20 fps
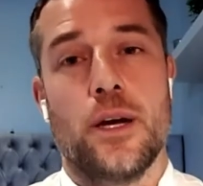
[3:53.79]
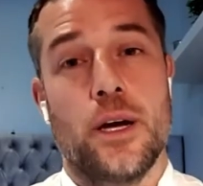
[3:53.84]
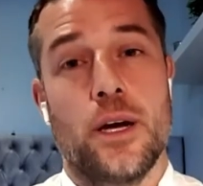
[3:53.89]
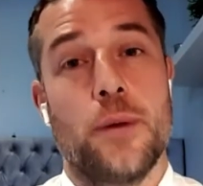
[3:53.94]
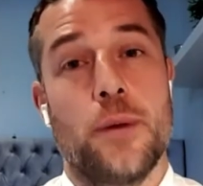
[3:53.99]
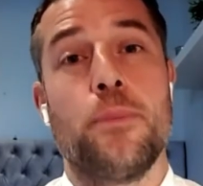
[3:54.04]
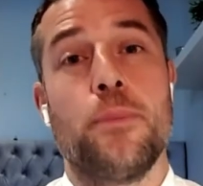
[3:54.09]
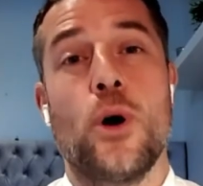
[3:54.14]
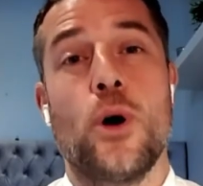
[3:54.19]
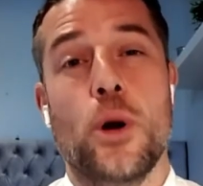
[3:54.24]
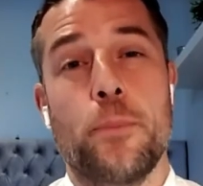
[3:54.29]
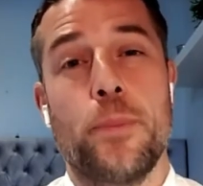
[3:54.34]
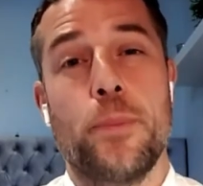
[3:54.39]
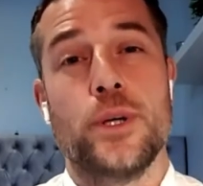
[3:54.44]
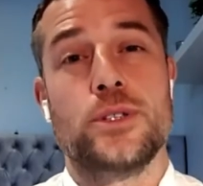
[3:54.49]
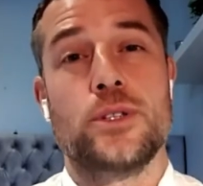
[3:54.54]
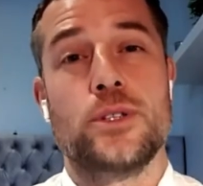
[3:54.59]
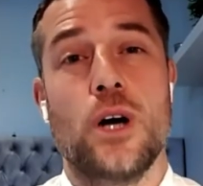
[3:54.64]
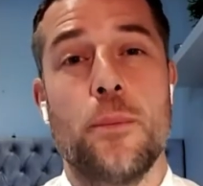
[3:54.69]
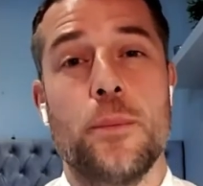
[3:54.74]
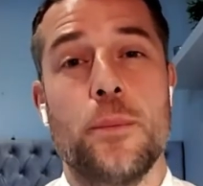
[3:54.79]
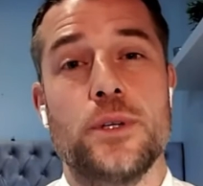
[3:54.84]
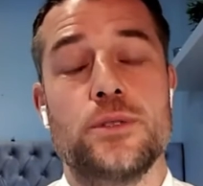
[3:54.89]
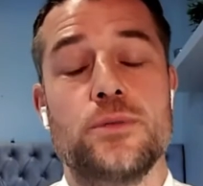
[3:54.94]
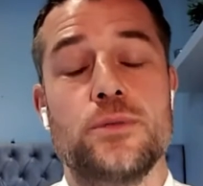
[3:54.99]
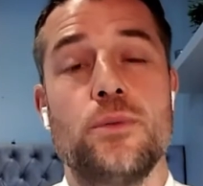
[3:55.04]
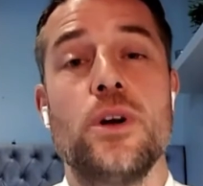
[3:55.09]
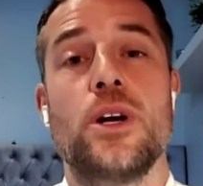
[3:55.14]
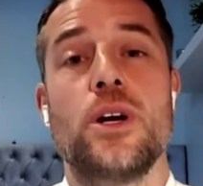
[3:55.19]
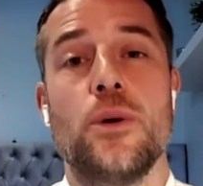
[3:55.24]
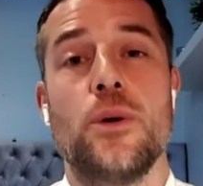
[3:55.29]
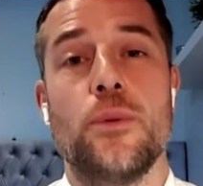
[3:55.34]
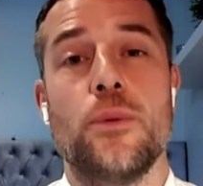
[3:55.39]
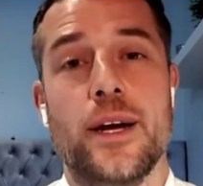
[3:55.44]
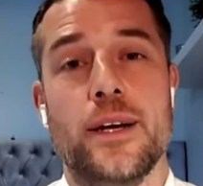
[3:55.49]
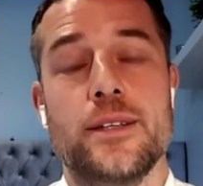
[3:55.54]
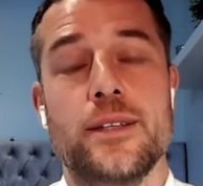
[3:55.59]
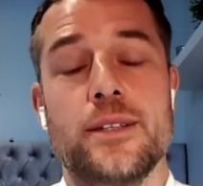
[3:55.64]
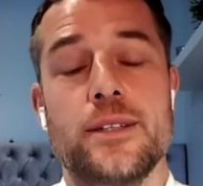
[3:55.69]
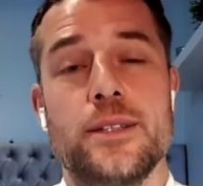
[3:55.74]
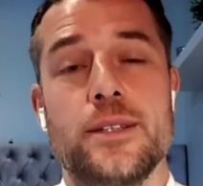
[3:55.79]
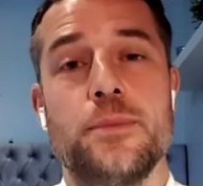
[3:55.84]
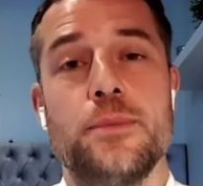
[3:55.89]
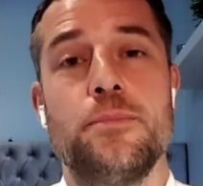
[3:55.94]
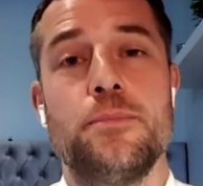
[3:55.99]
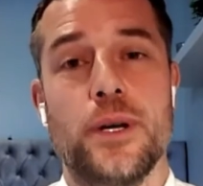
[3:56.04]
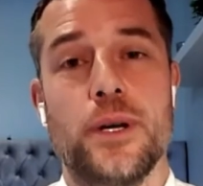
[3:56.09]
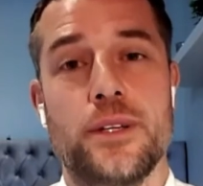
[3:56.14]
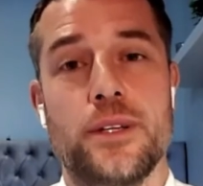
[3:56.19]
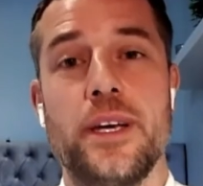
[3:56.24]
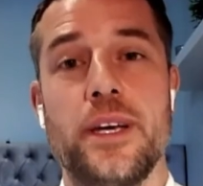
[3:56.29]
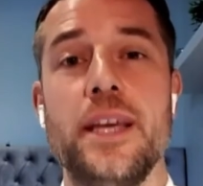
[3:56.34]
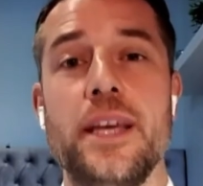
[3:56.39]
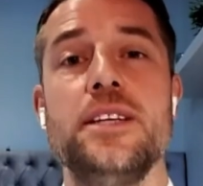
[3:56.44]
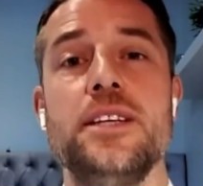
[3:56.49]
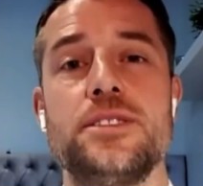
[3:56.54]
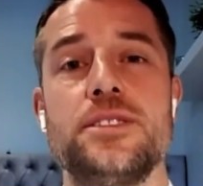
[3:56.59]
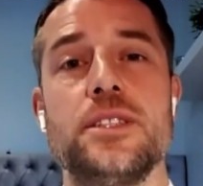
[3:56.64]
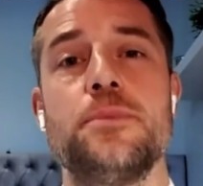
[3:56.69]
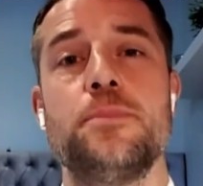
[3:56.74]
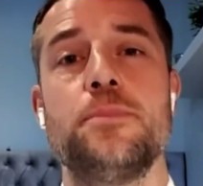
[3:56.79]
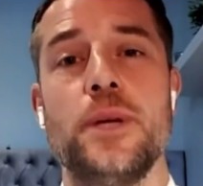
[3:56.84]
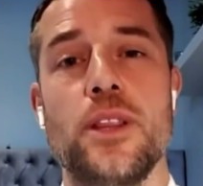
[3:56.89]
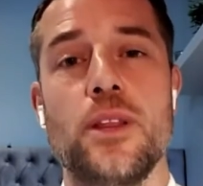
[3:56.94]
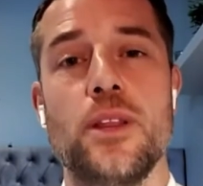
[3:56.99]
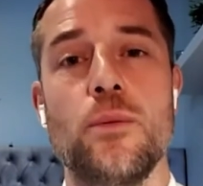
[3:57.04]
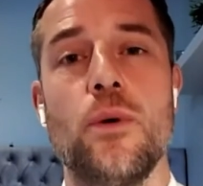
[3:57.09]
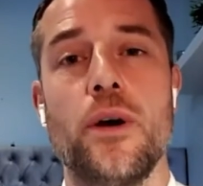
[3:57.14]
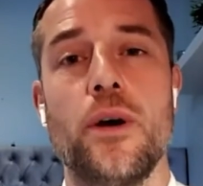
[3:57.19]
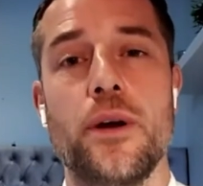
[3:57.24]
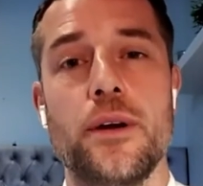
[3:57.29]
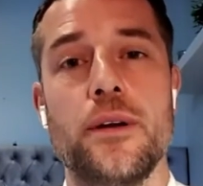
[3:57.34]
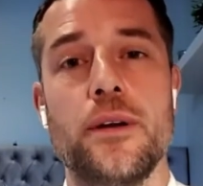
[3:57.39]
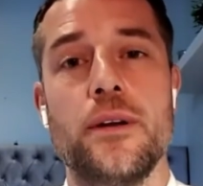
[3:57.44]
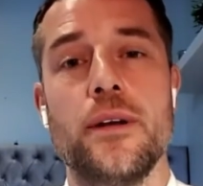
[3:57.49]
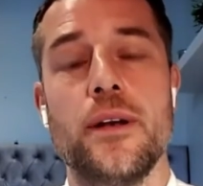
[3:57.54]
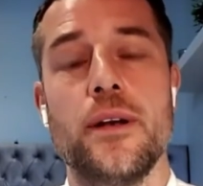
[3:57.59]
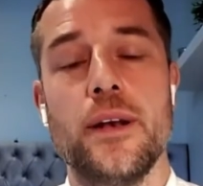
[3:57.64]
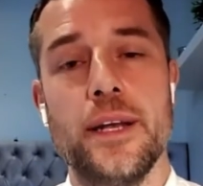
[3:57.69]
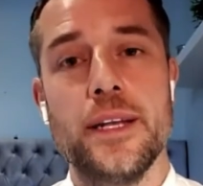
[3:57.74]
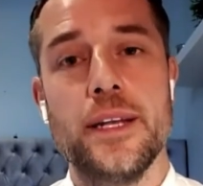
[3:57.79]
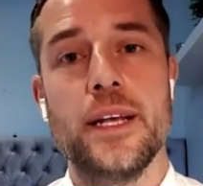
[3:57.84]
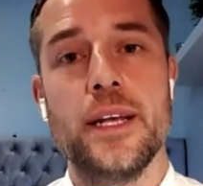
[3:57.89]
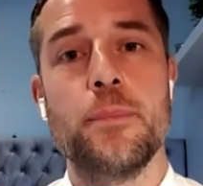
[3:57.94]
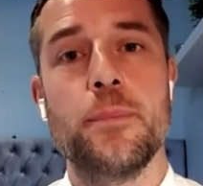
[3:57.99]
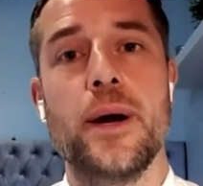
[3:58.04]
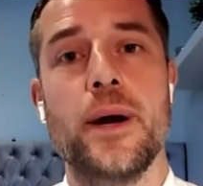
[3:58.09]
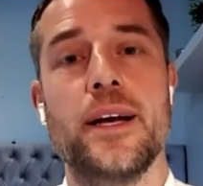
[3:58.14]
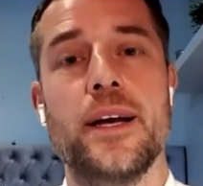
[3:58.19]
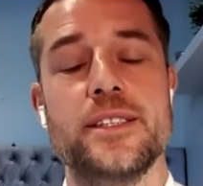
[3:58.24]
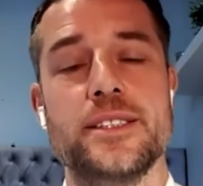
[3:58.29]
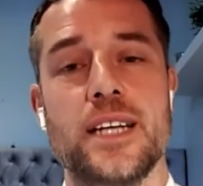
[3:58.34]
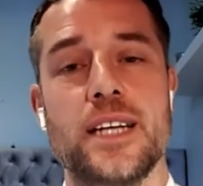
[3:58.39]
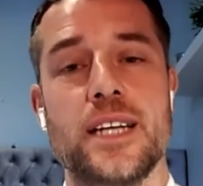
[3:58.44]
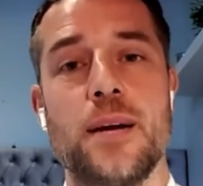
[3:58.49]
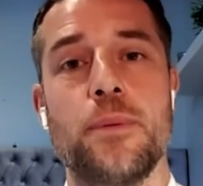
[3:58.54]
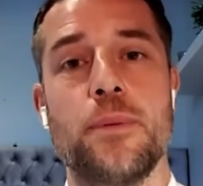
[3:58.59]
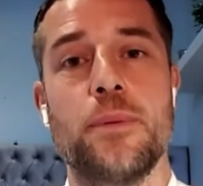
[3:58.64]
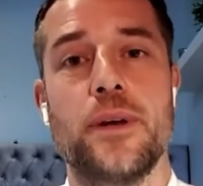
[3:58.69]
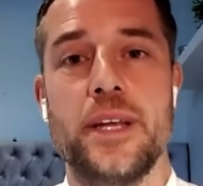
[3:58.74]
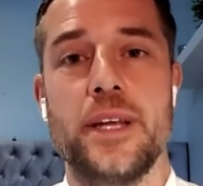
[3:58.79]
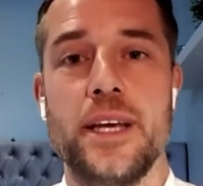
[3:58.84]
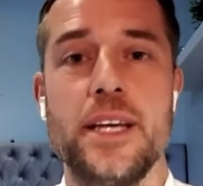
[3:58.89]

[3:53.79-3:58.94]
Pogba's comments were correct, but he should be the one leading by example.